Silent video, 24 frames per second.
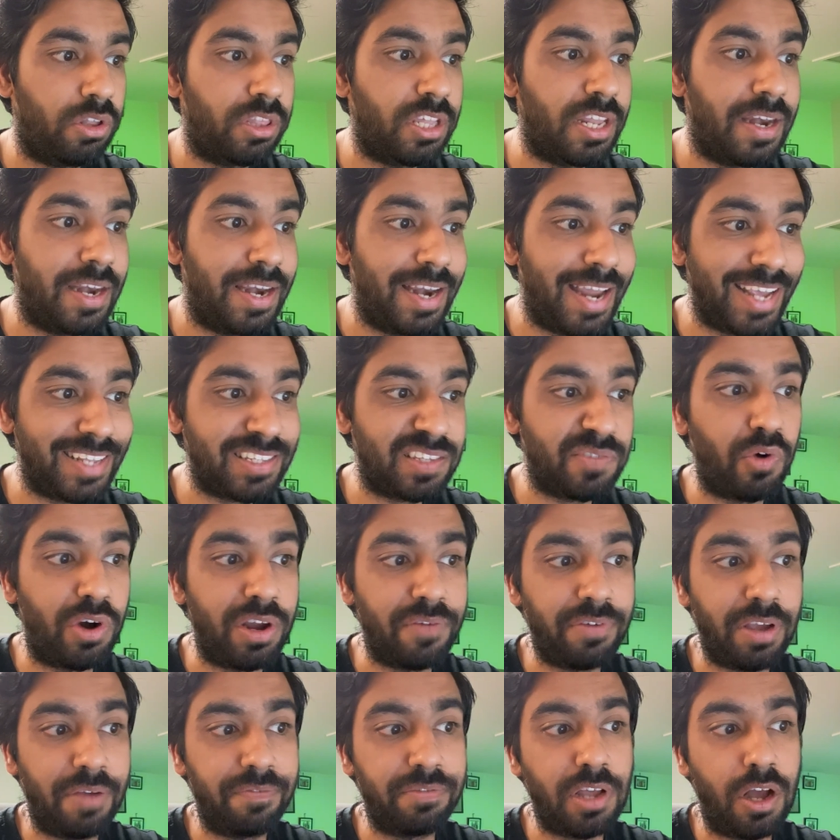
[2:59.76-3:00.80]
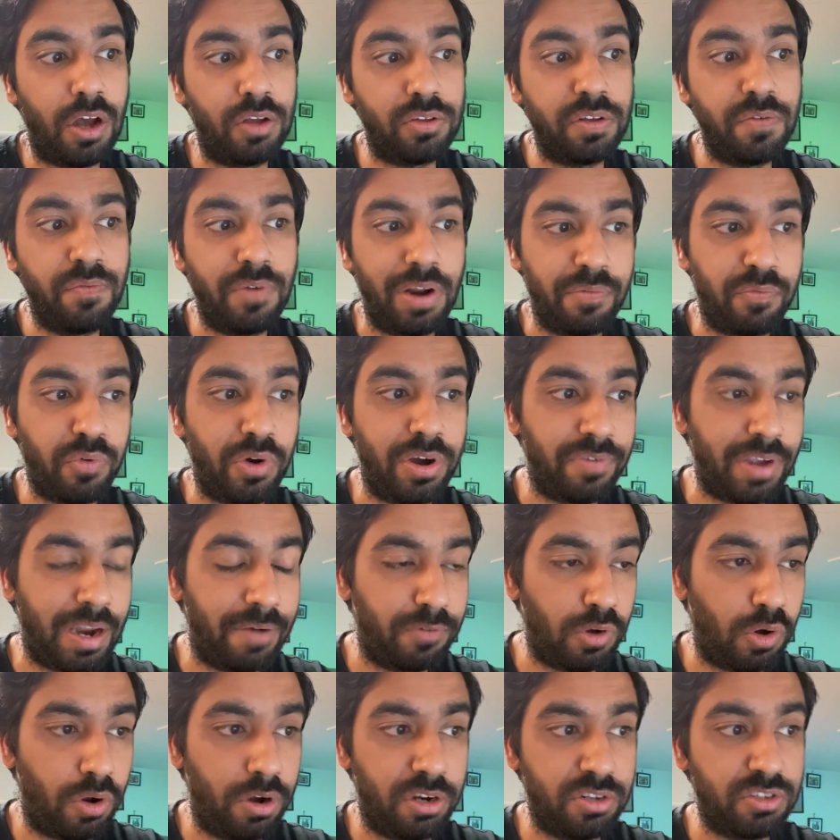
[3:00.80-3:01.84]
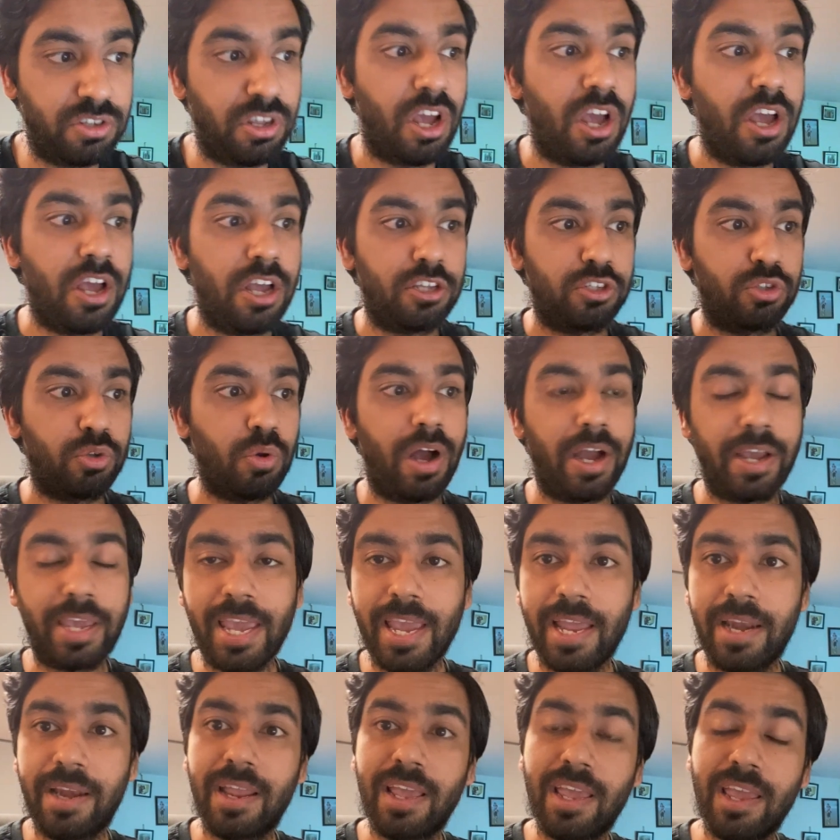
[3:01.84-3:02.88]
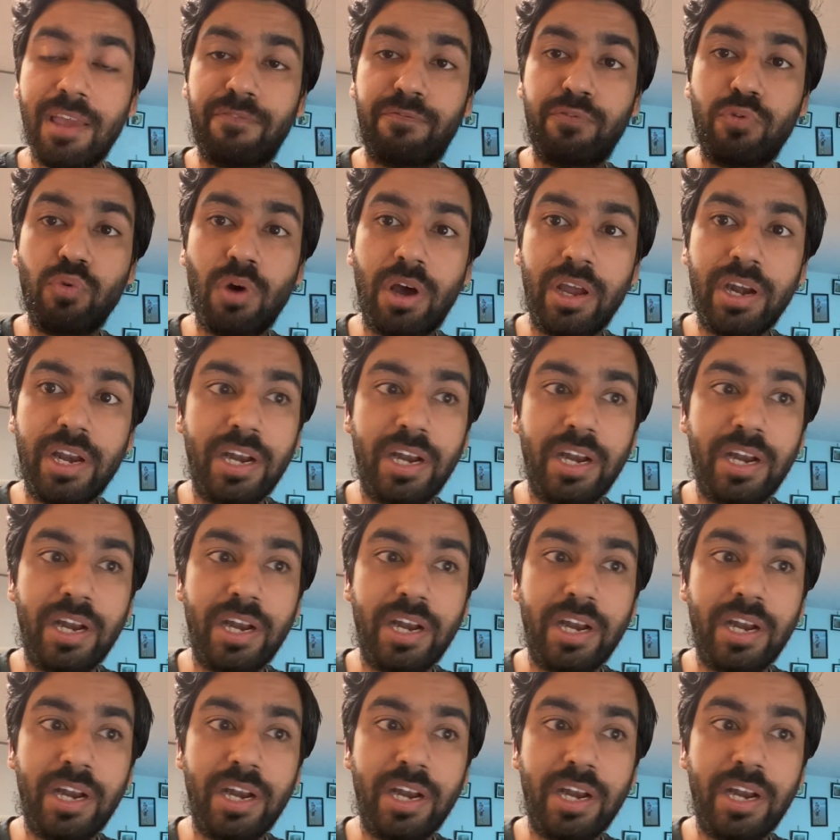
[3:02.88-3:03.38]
on the next $45,145. So again, if you are